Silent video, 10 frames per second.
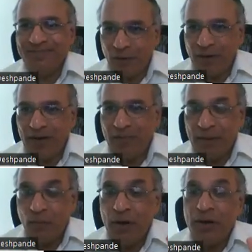Are you getting my
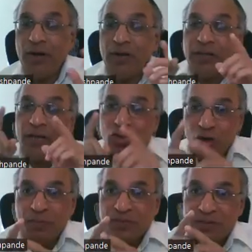point? There
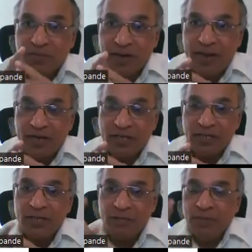should be some
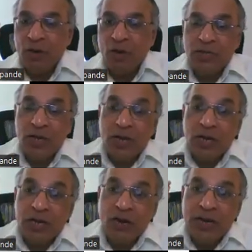connection there, because
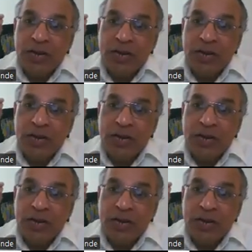nerve